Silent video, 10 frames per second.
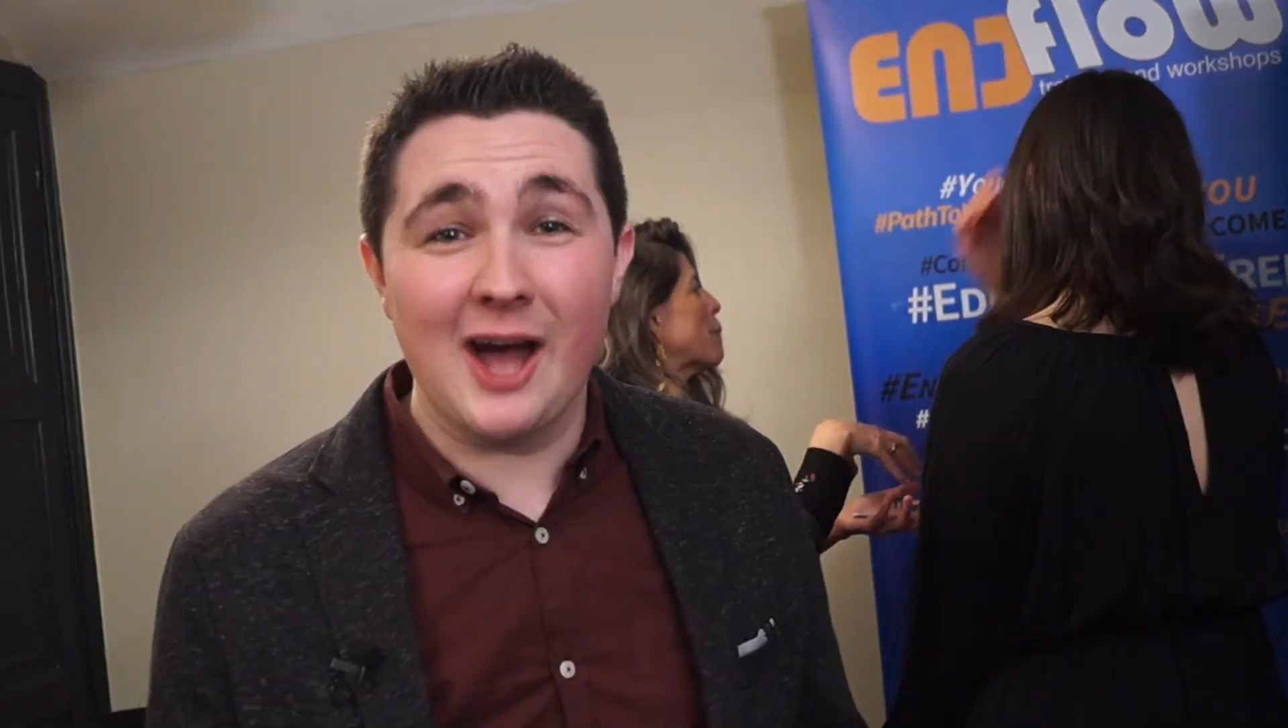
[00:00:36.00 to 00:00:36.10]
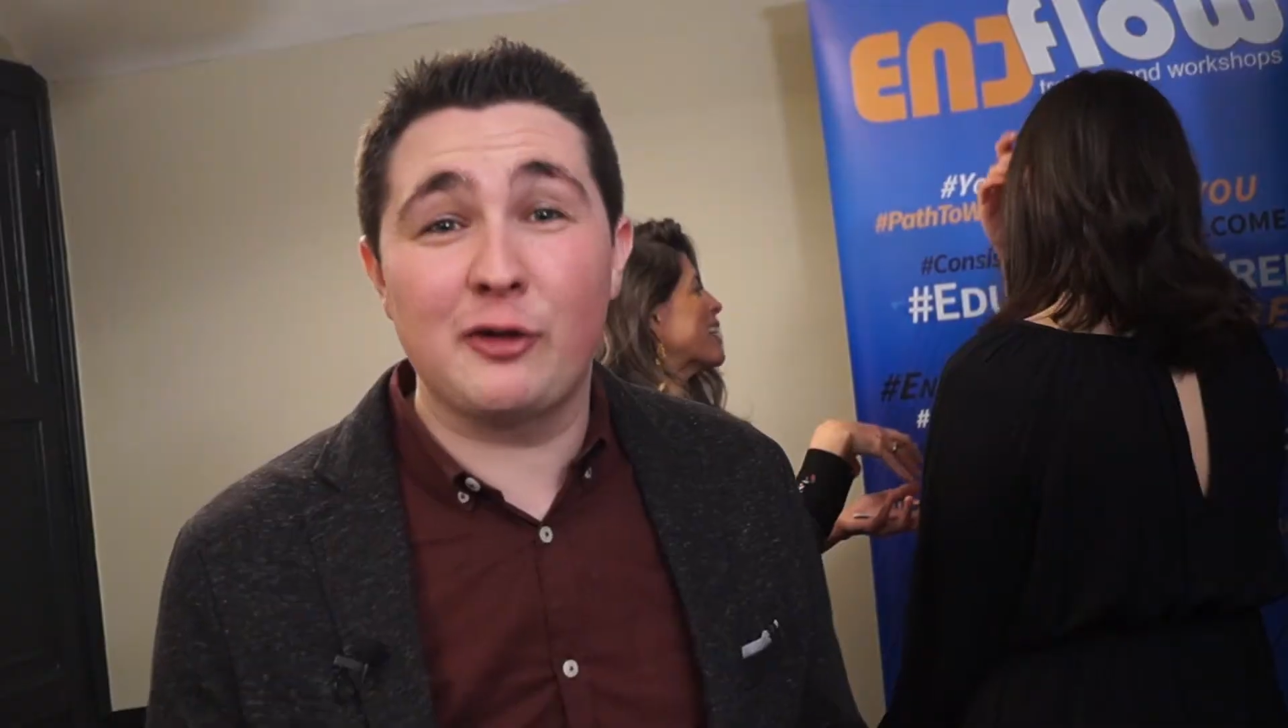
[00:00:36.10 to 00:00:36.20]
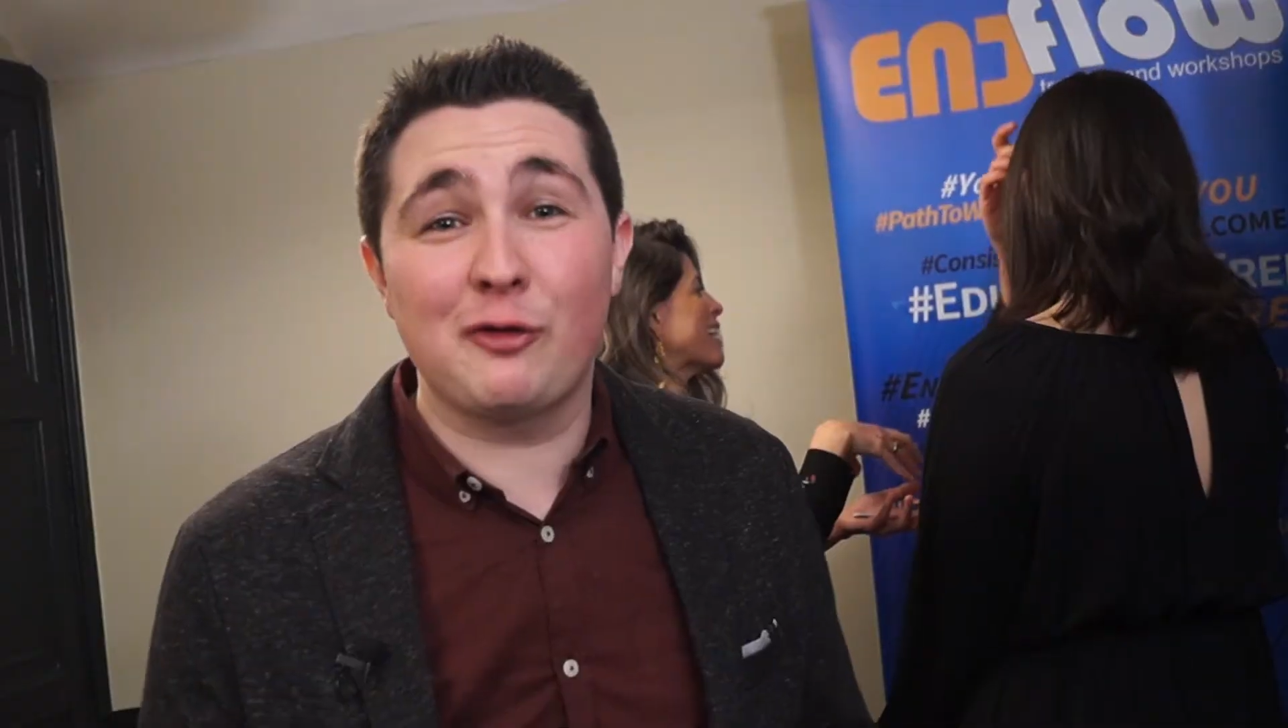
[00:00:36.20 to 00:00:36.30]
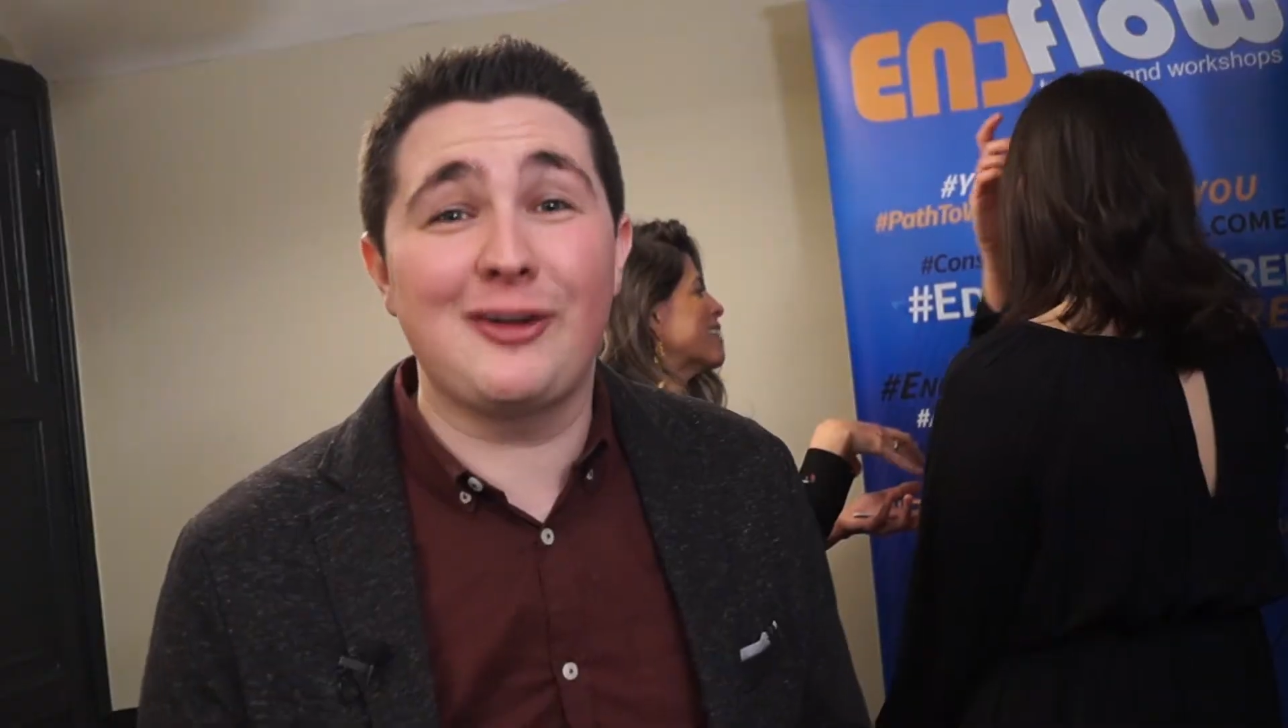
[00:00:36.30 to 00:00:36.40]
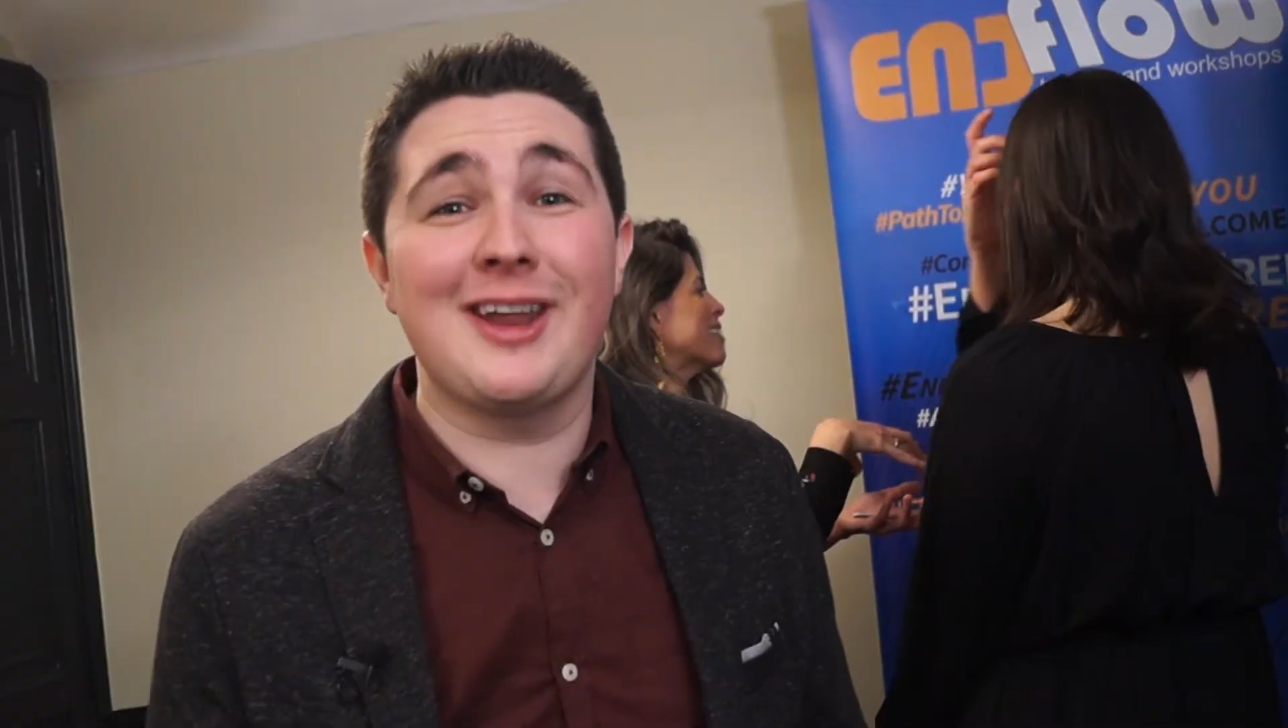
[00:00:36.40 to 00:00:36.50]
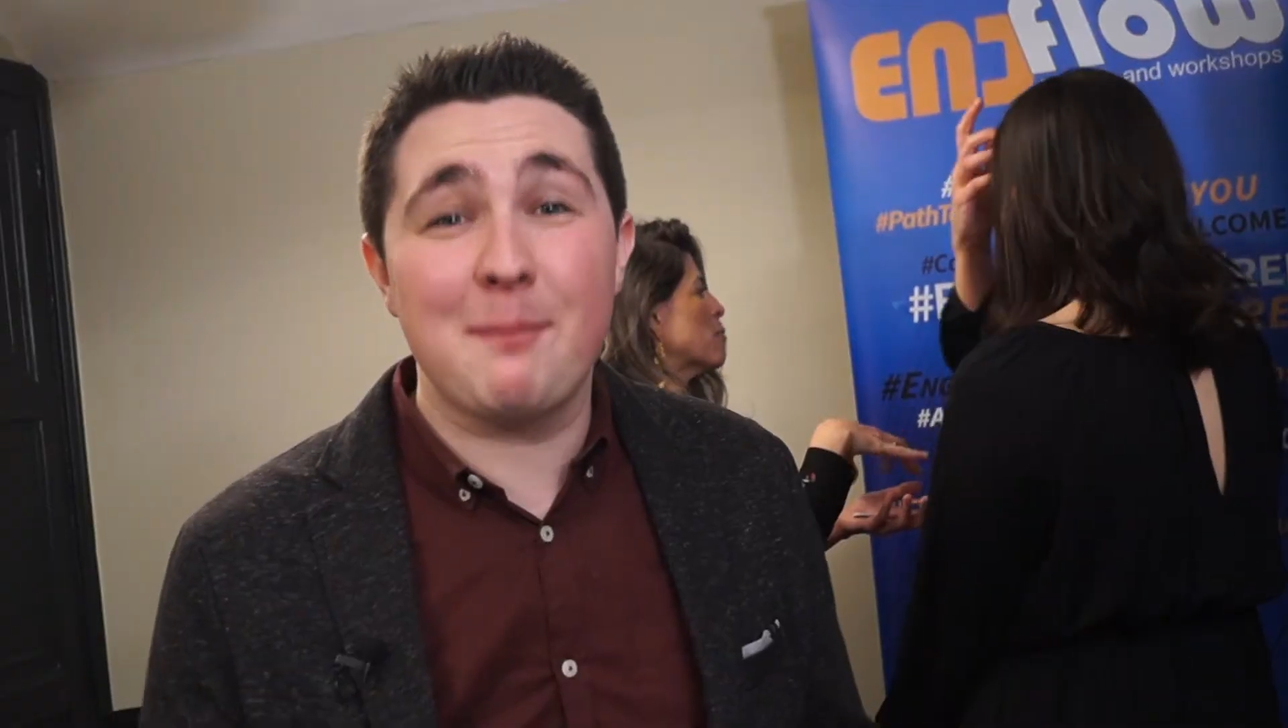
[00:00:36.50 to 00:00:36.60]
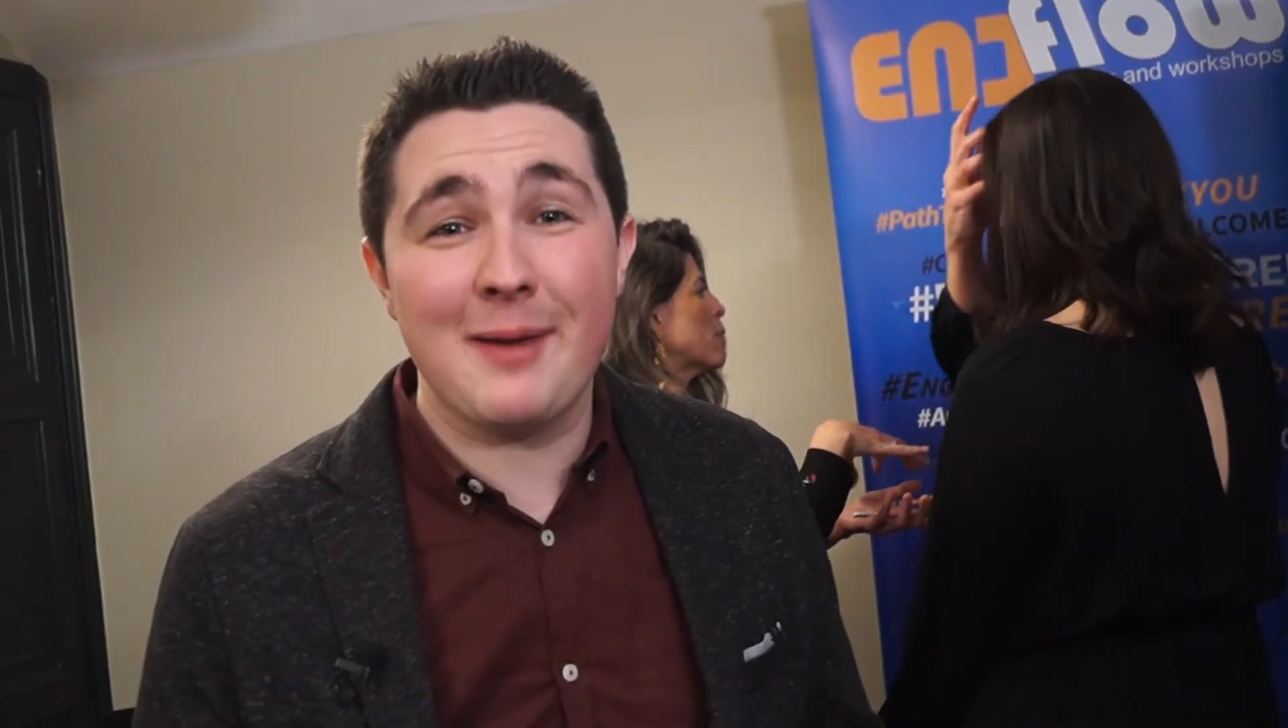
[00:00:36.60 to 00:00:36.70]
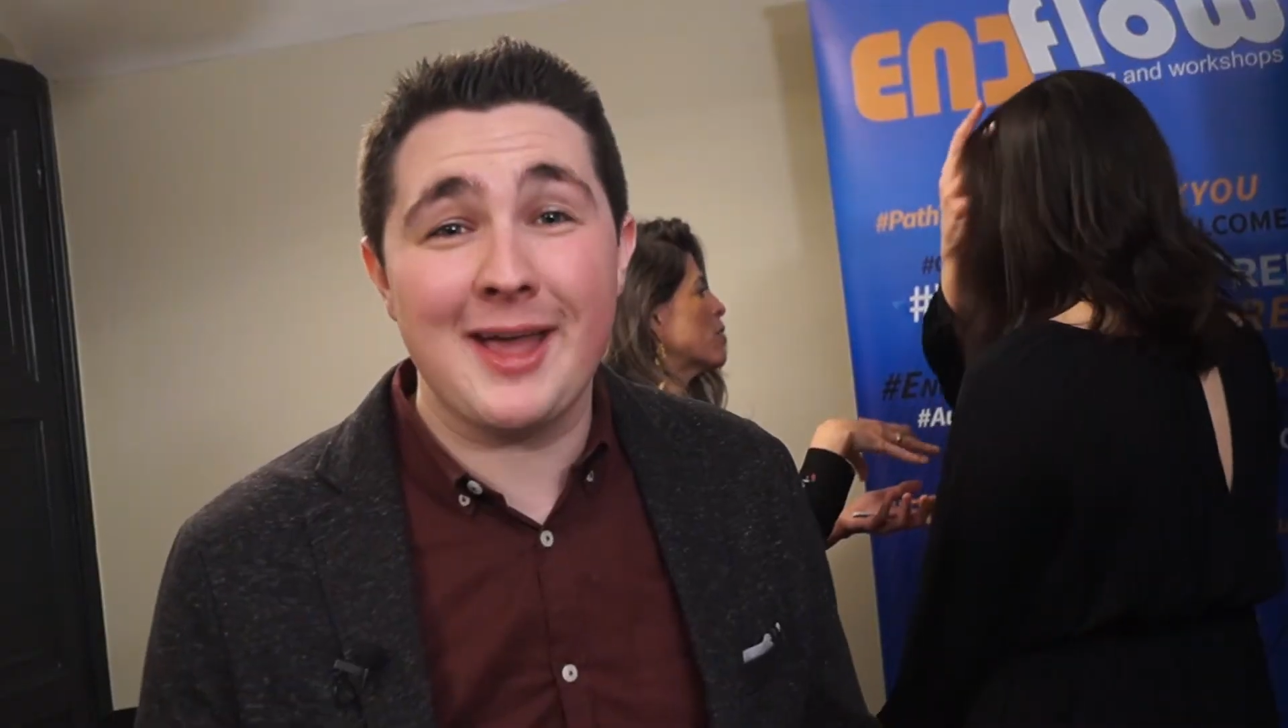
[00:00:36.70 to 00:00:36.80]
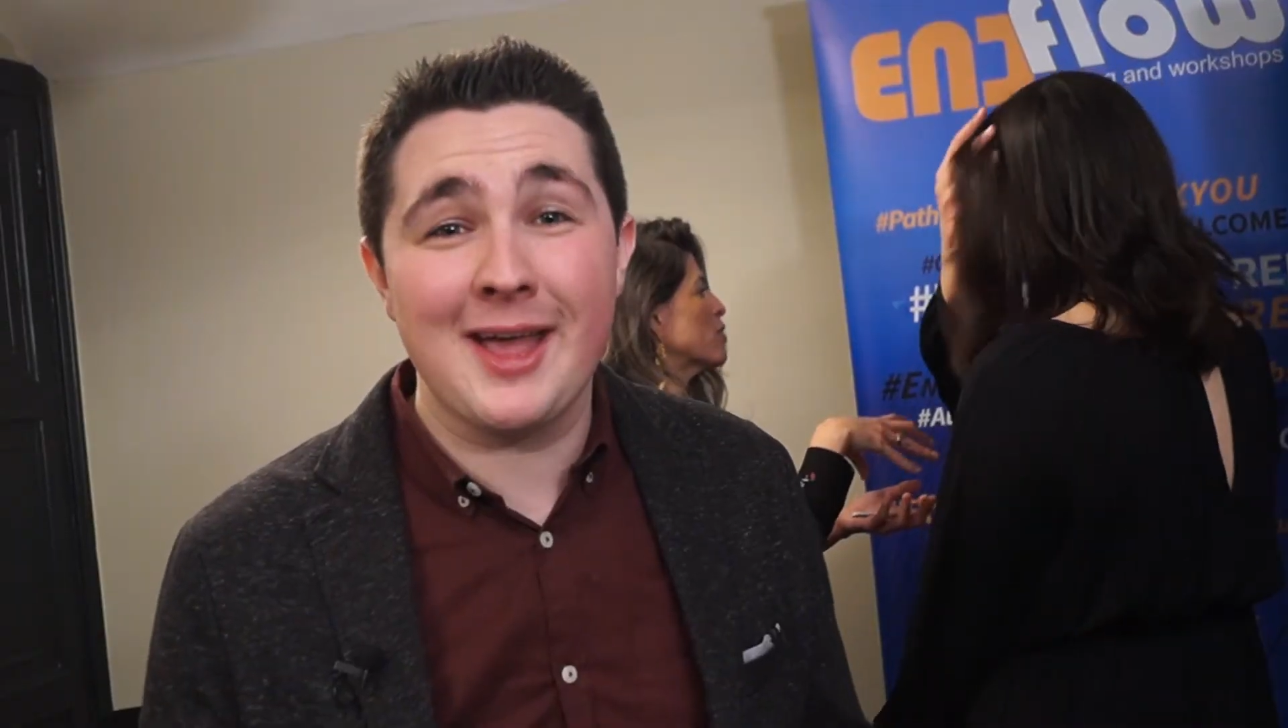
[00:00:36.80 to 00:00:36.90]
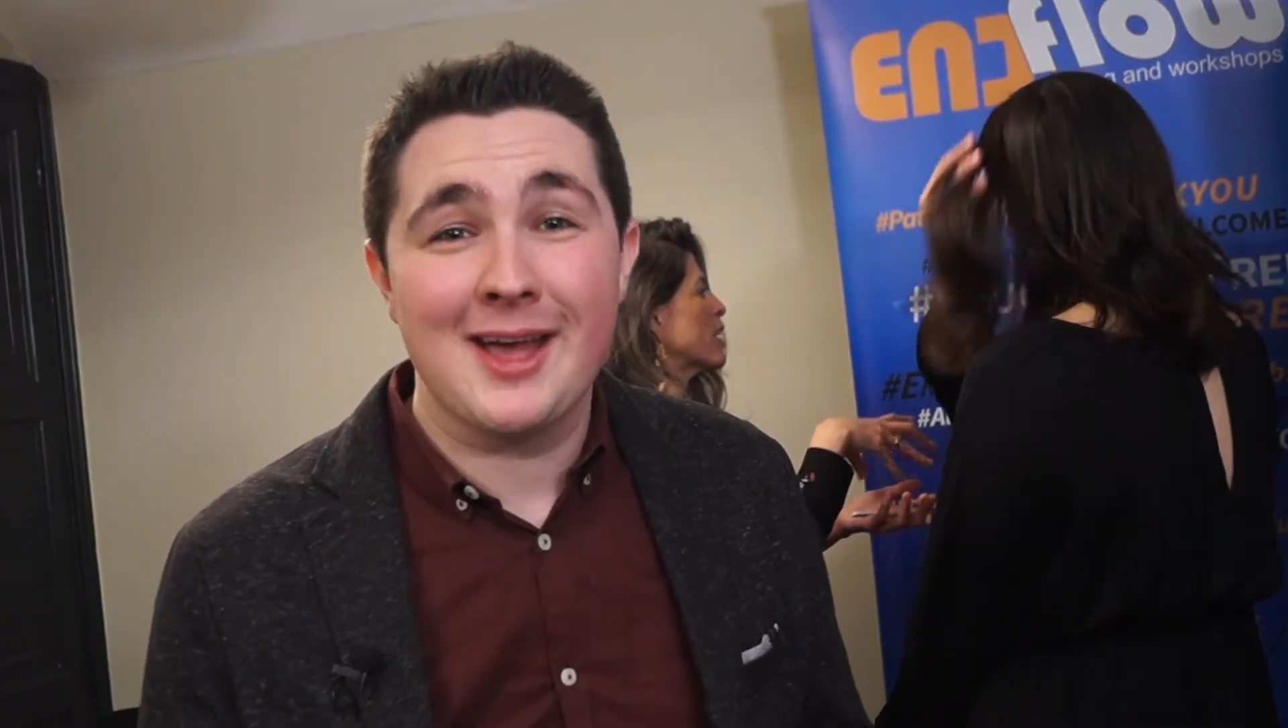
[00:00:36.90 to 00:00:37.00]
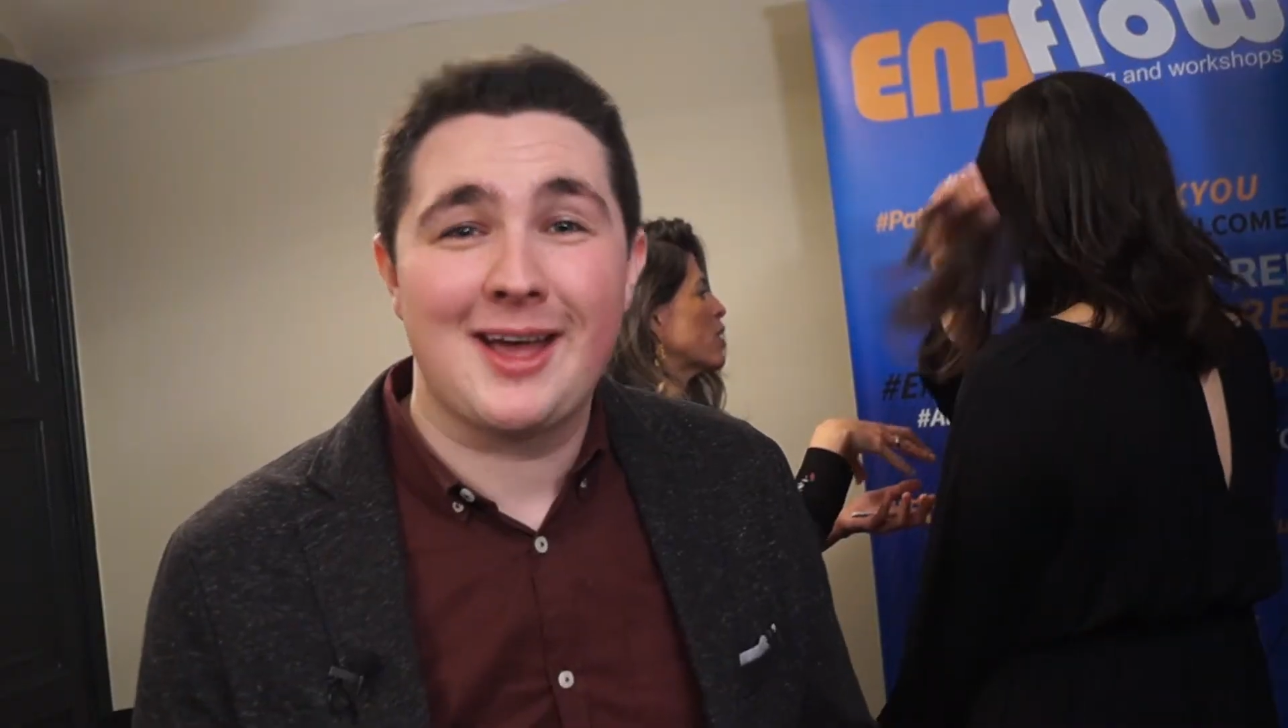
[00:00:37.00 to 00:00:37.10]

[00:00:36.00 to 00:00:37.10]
And to Felipe and